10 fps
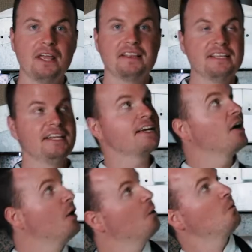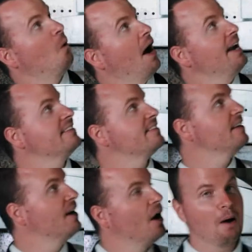put a link
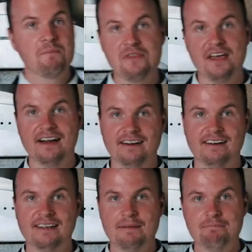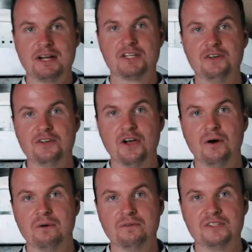right up there. Make sure you
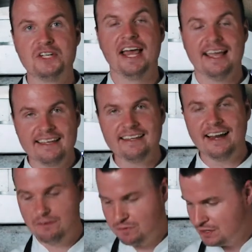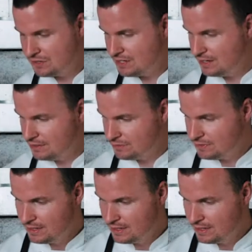go check it out for yourself.